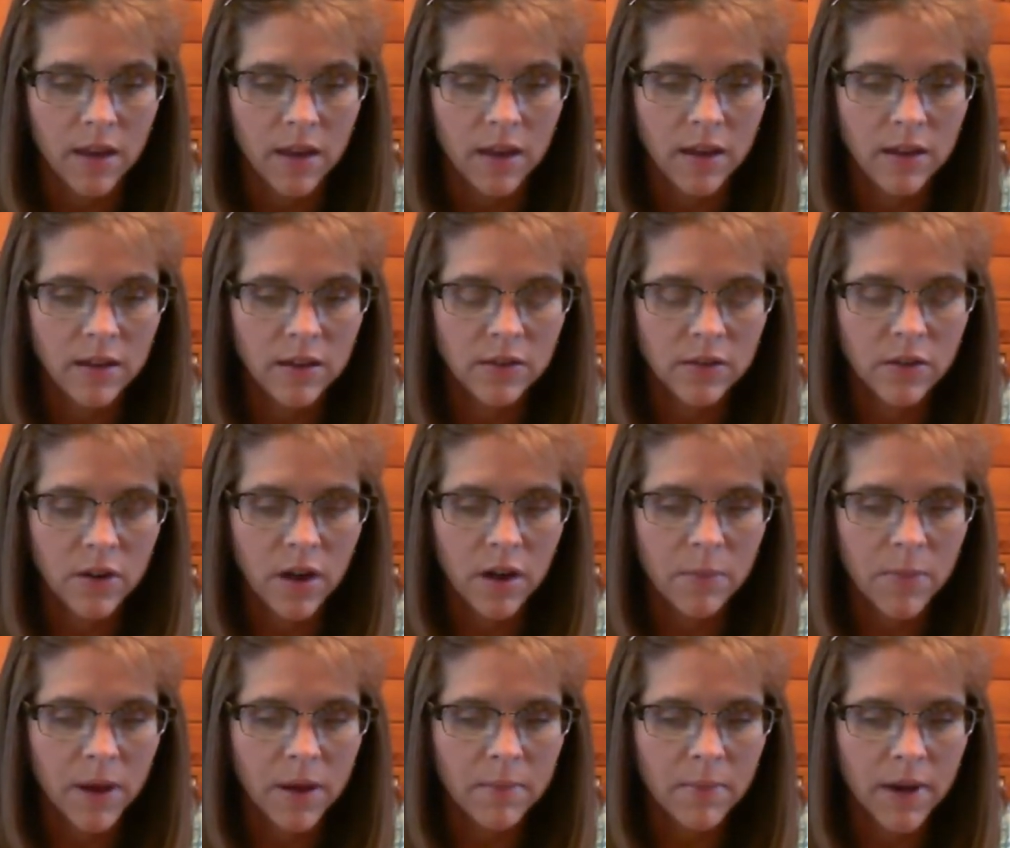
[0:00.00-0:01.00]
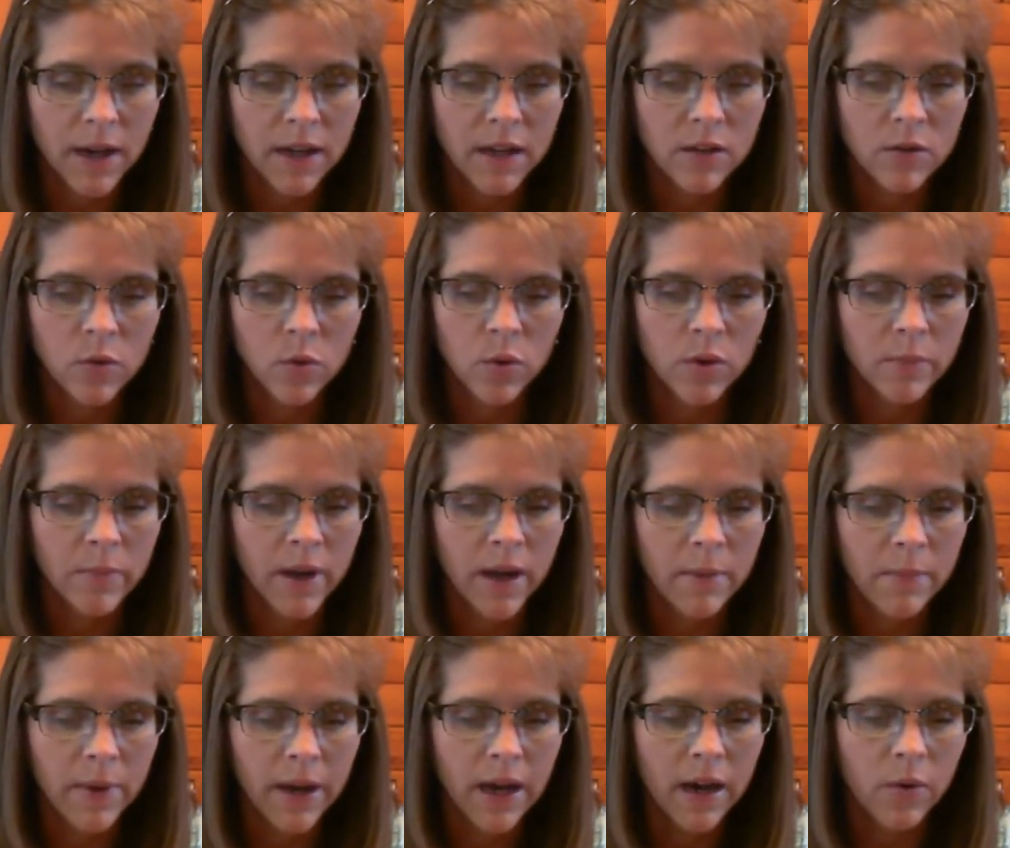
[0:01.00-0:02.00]
It is not by might nor by
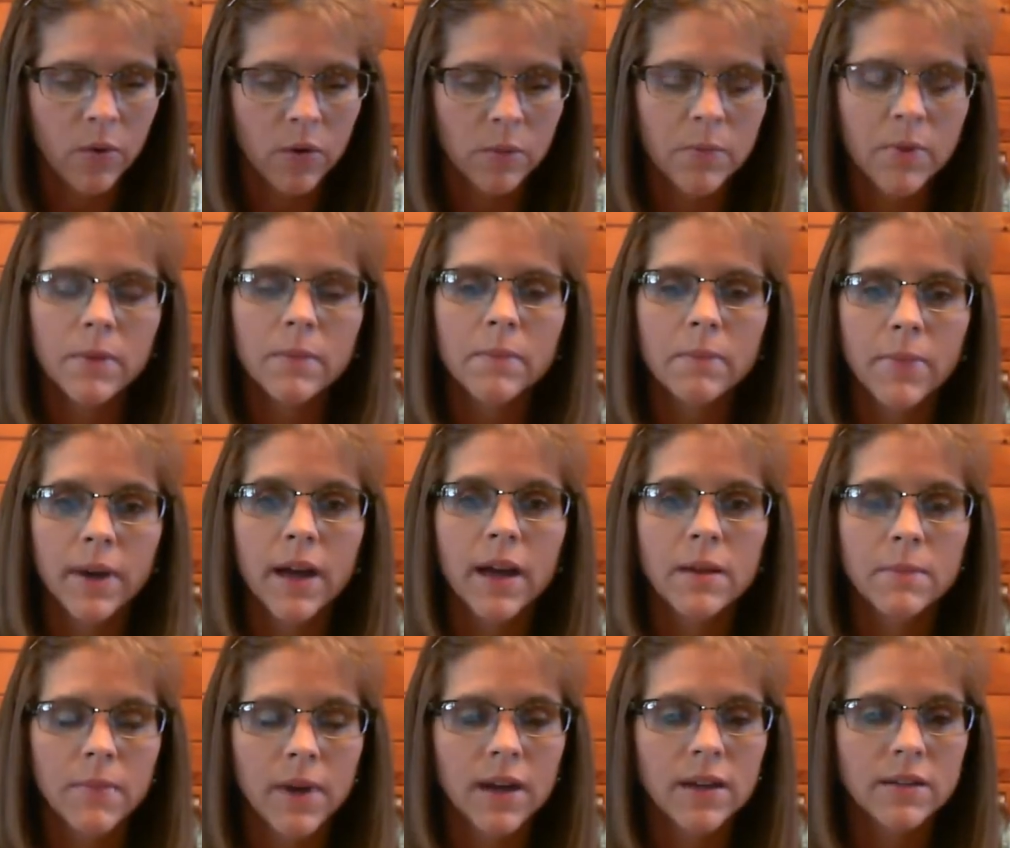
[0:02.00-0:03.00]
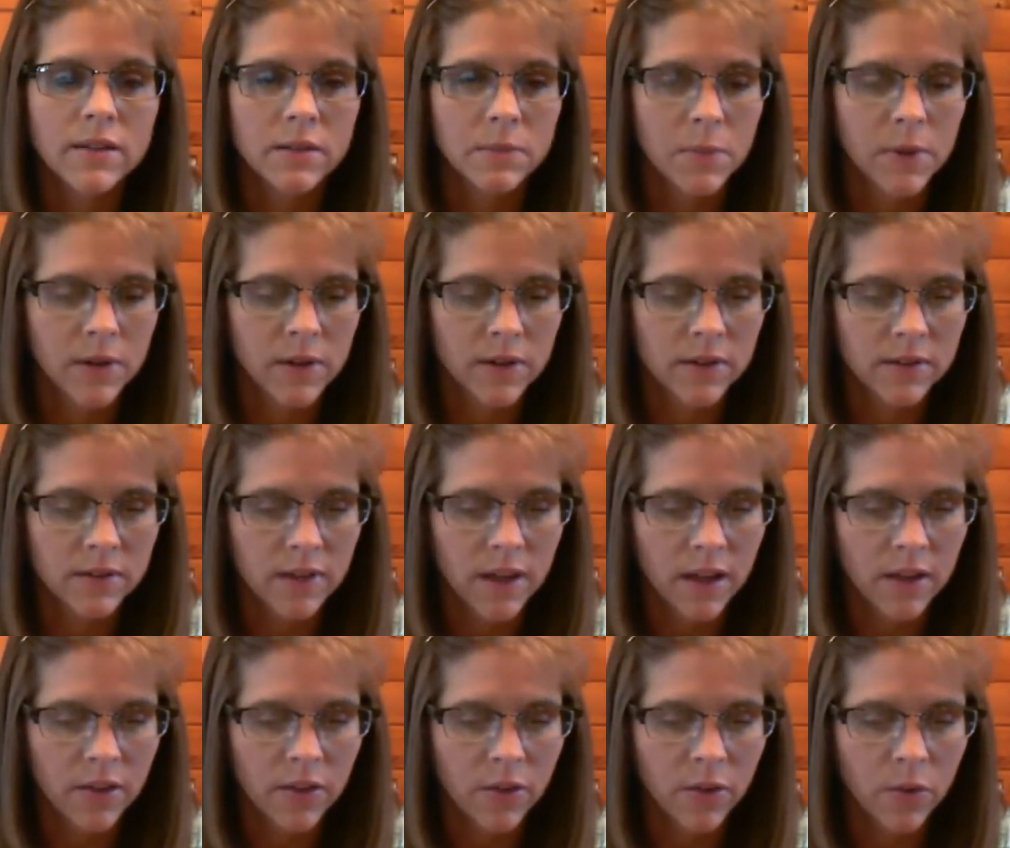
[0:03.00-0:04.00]
power, but by my Spirit,
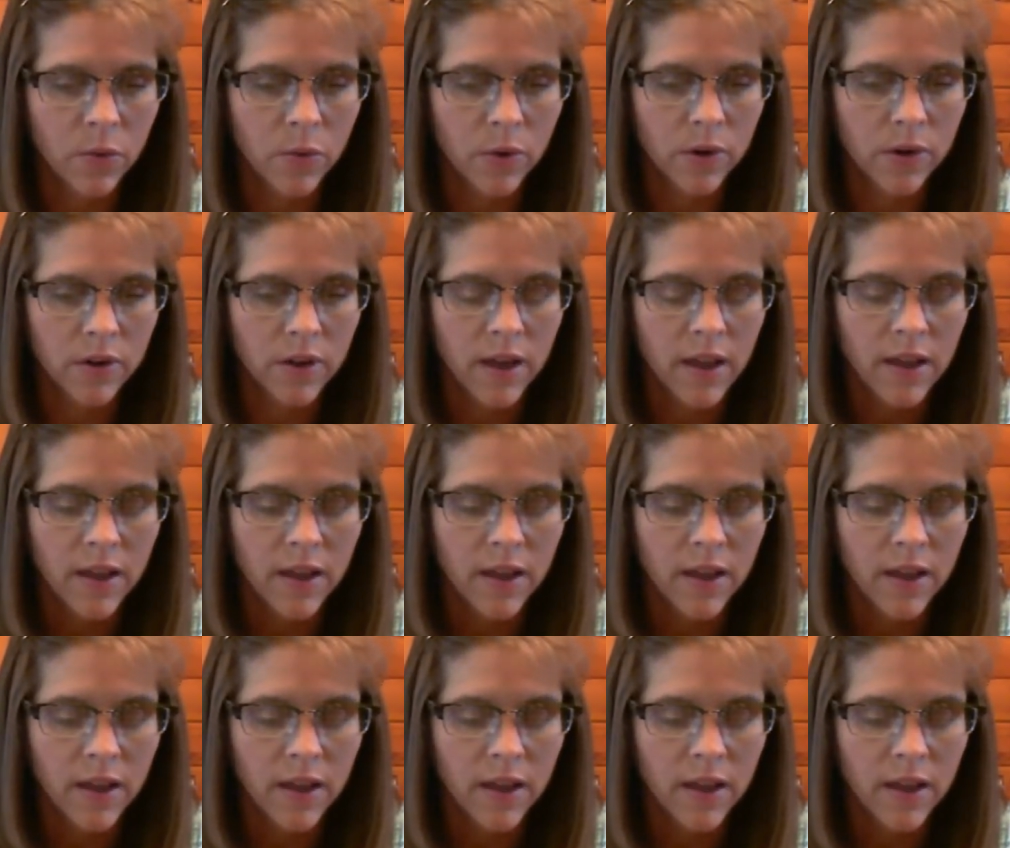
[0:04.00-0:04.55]
saith the Lord.